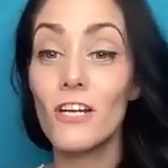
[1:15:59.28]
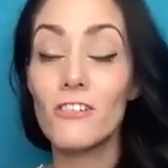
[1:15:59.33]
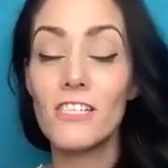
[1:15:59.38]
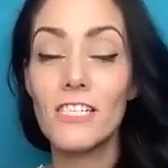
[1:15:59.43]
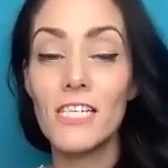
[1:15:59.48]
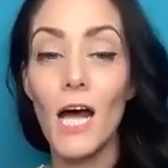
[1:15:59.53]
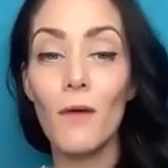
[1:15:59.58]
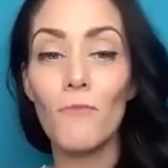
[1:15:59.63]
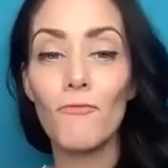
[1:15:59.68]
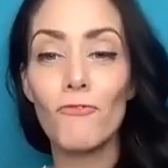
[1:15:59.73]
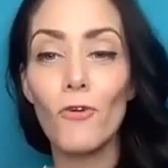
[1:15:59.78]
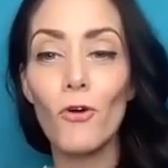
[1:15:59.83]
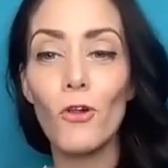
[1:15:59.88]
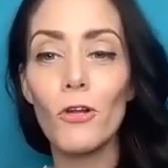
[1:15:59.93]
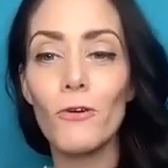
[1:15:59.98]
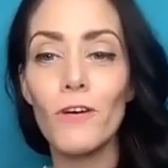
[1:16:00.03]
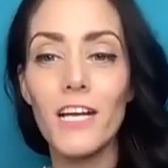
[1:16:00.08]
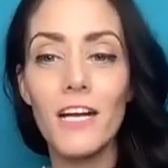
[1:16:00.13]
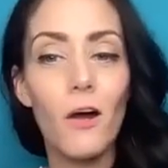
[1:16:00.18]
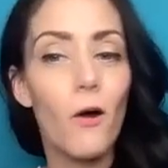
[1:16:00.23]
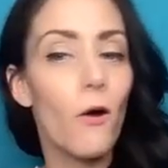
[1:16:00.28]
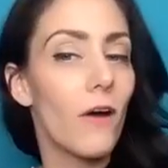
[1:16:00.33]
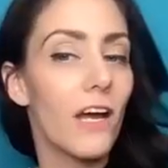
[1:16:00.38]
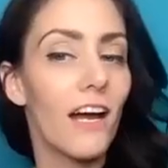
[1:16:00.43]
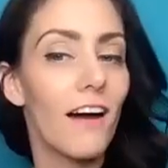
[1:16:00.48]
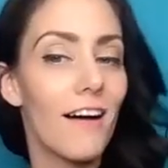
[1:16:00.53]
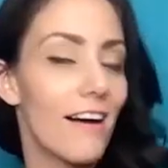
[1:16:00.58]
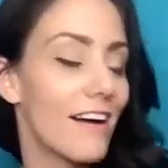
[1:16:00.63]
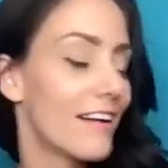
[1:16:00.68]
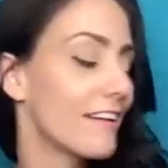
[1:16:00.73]
There's tomfoolery going
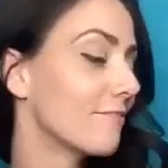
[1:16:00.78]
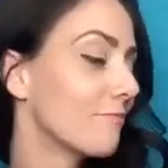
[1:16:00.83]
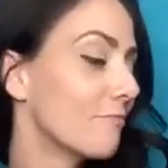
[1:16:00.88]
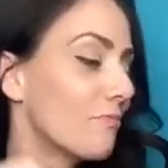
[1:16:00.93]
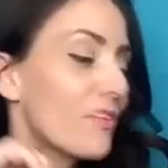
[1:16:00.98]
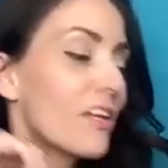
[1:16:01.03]
on.